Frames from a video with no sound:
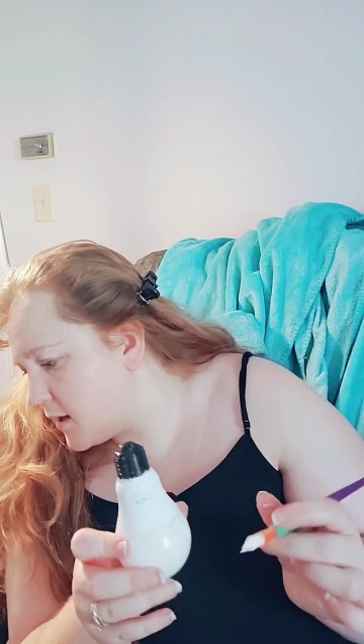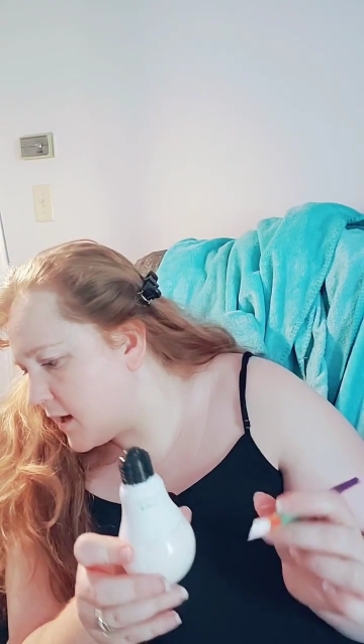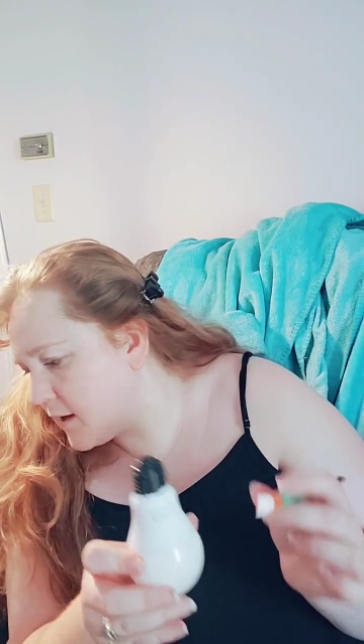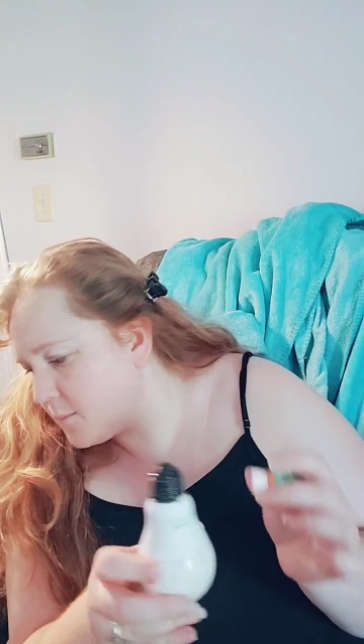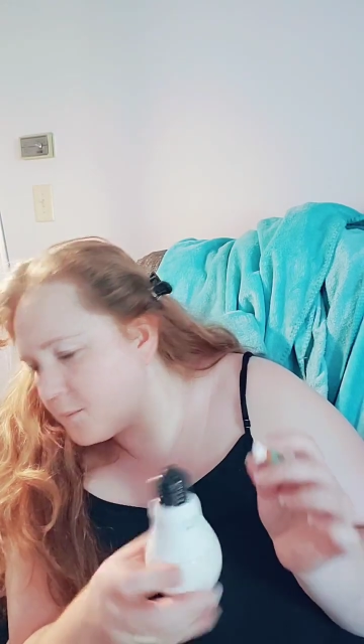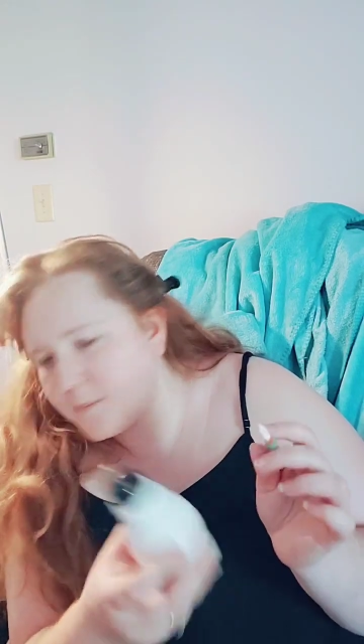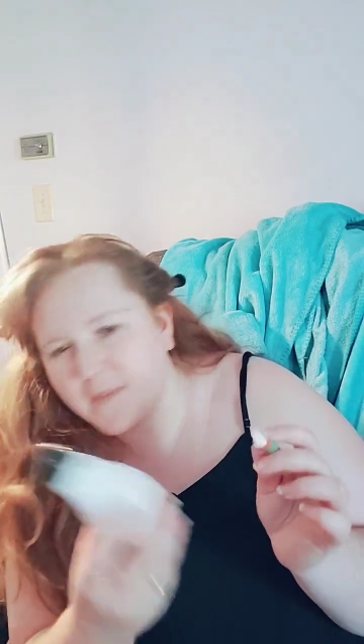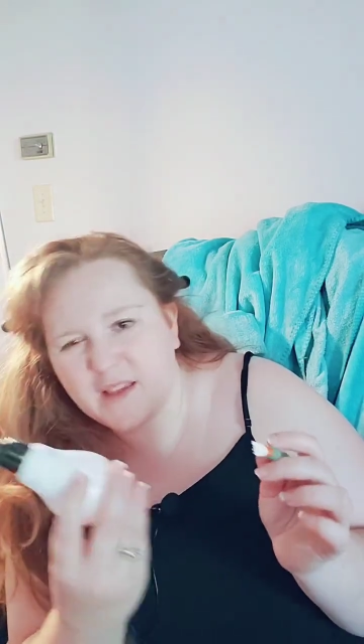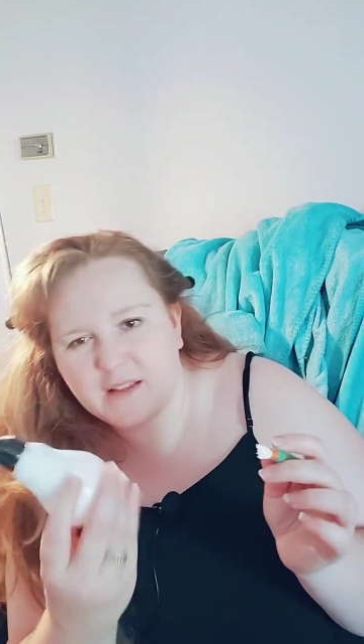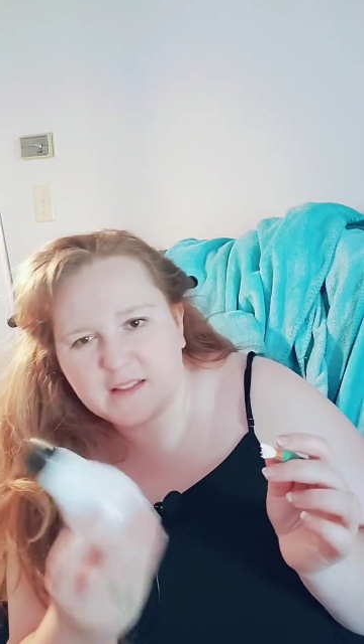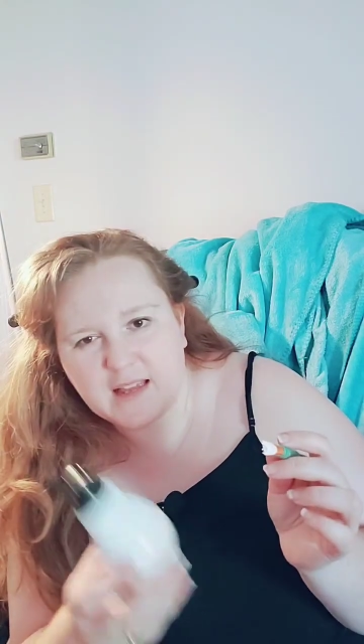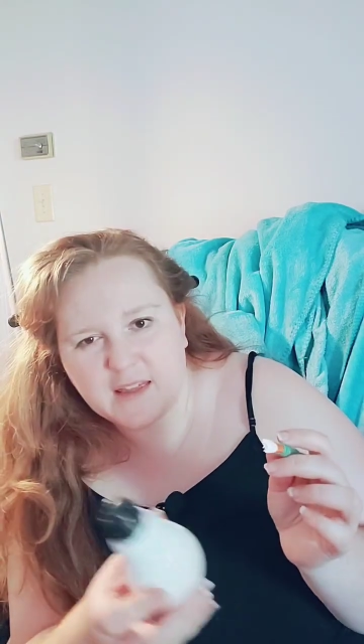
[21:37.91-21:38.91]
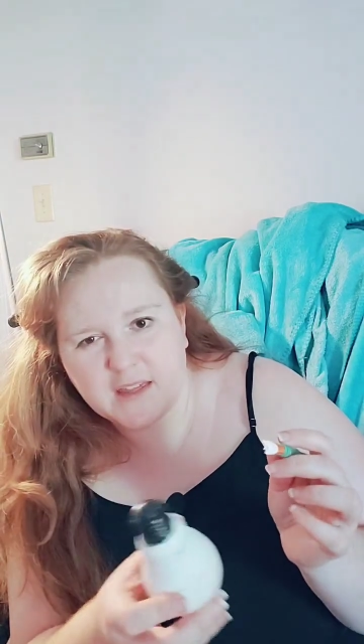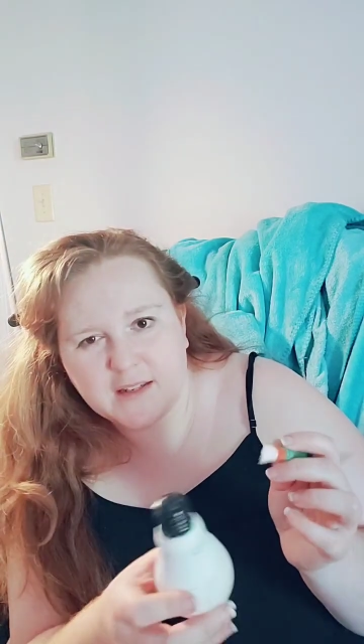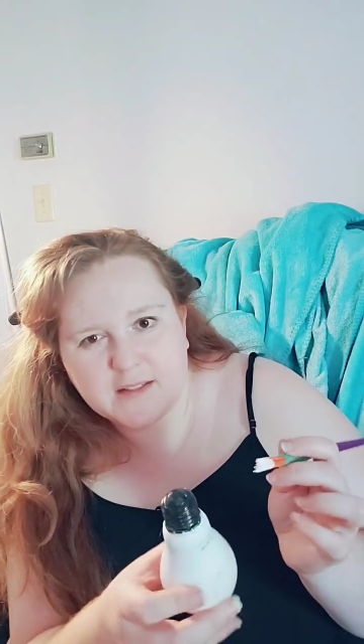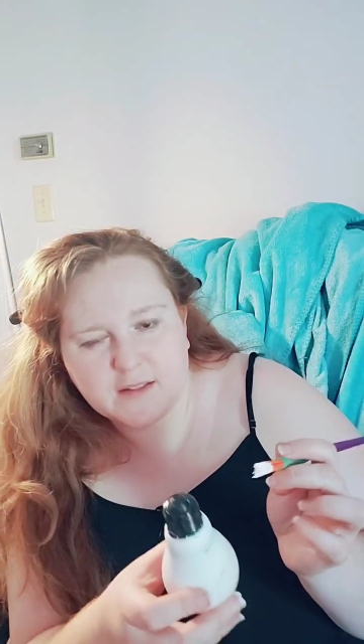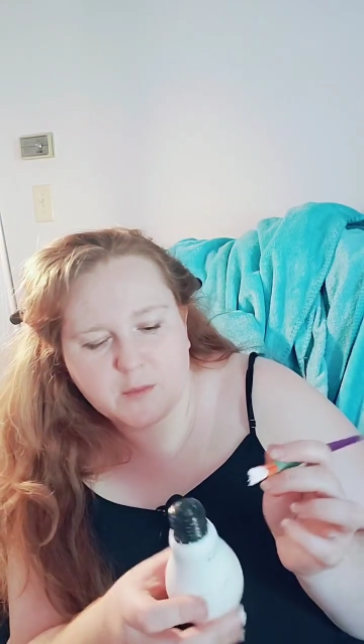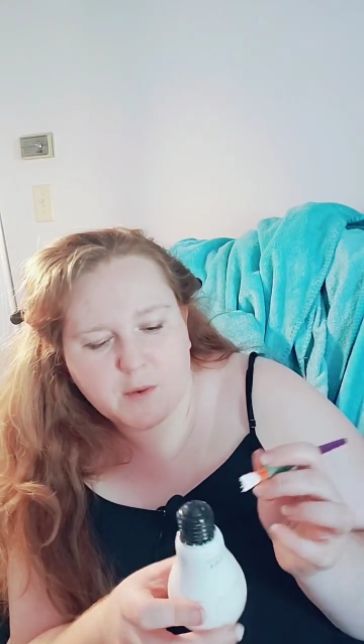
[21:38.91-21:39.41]
I think
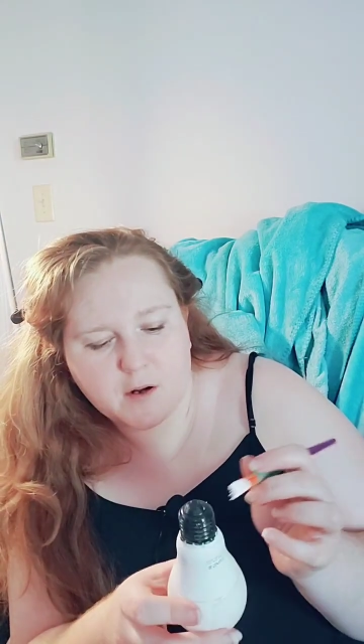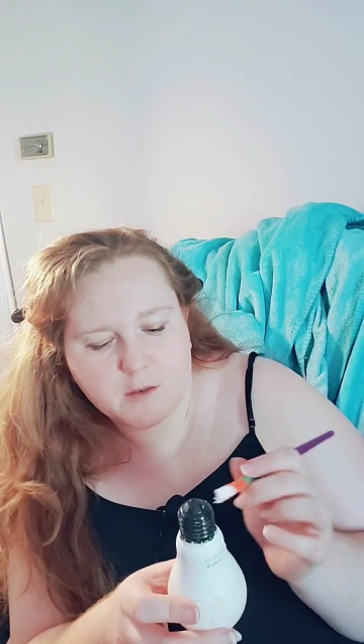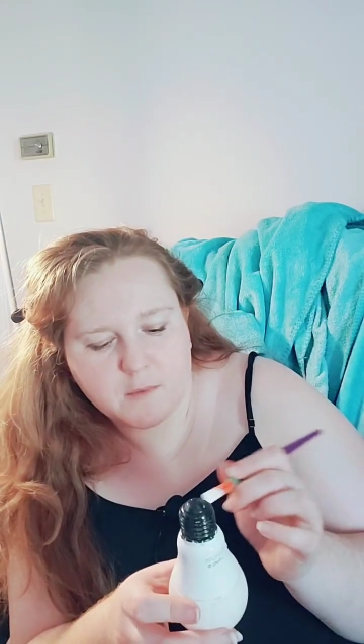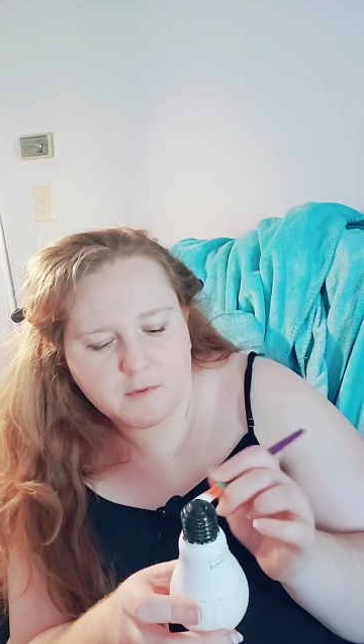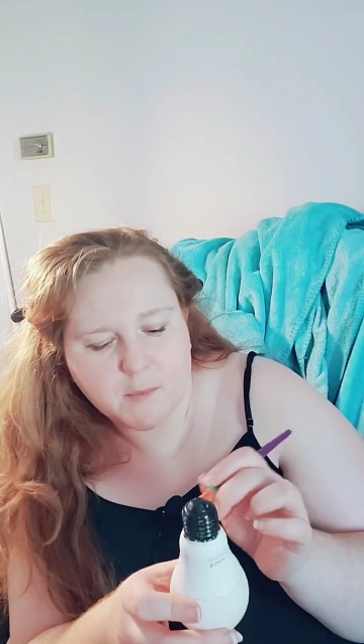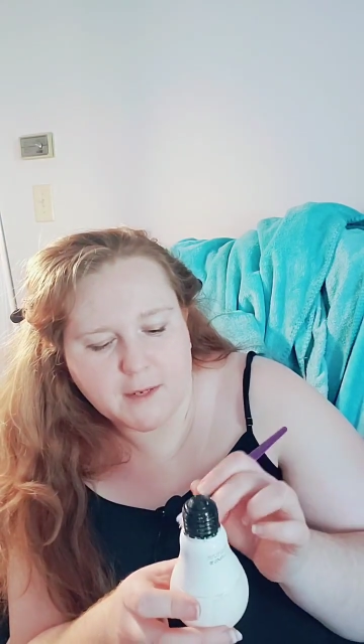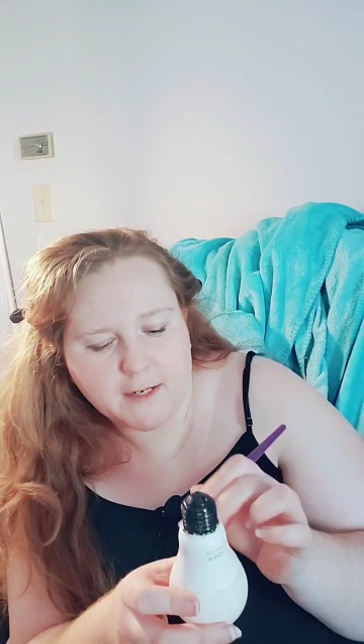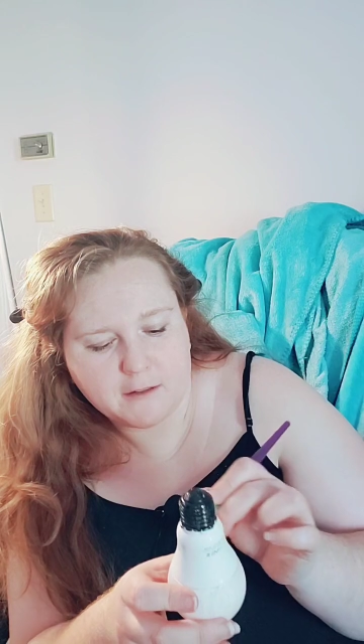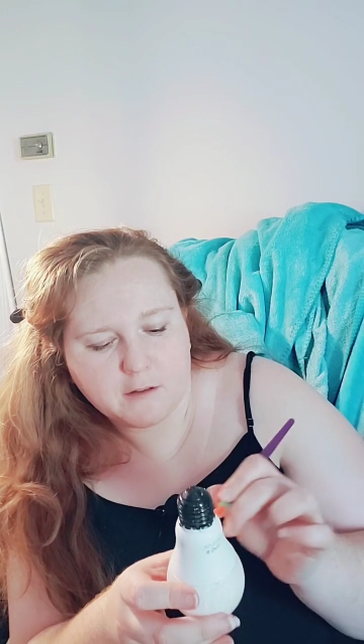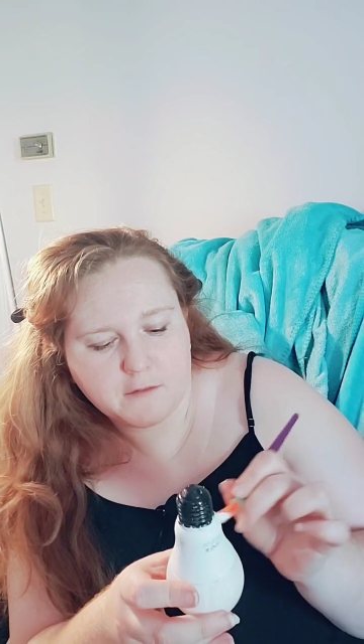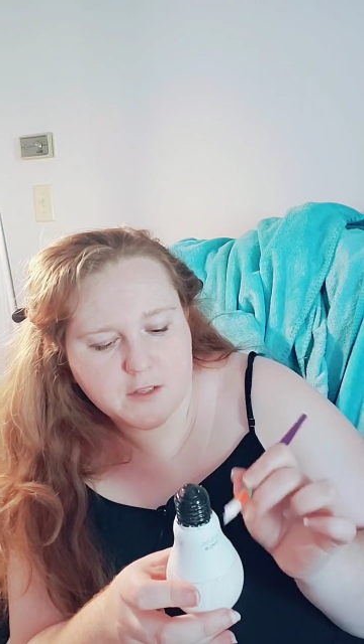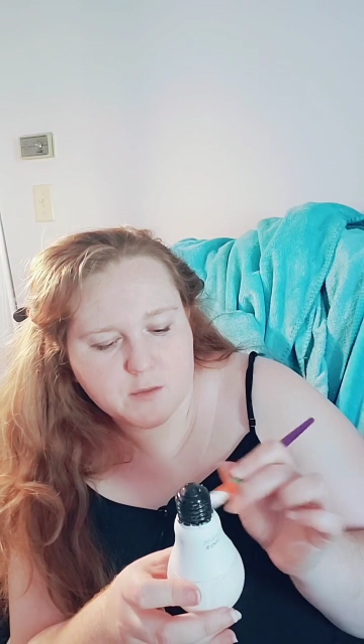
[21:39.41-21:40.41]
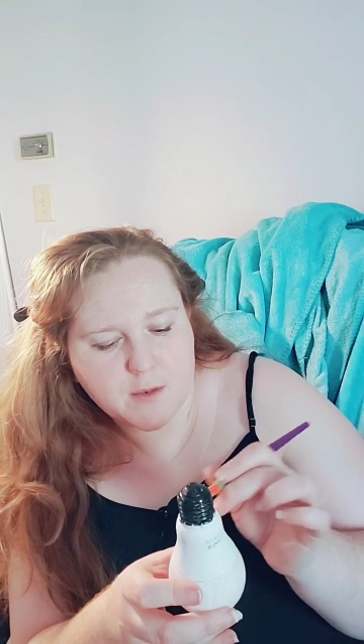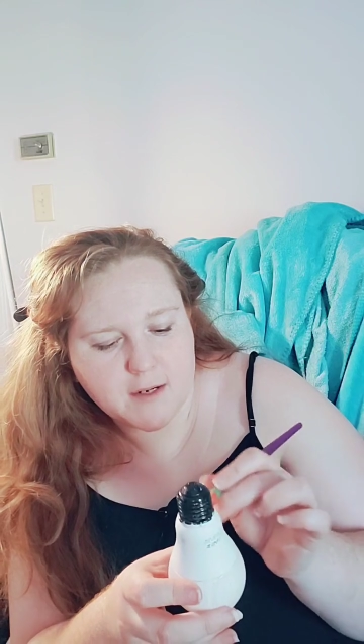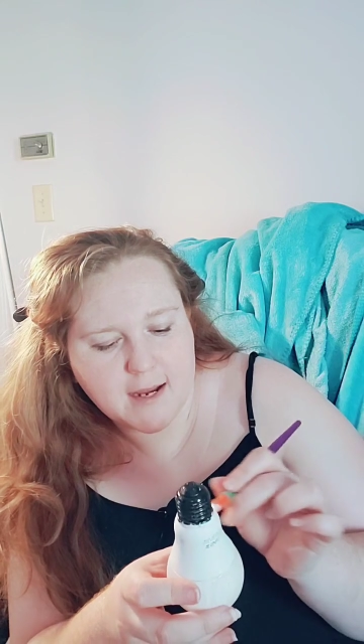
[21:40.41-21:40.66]
it's in the bottom of the pile of this one.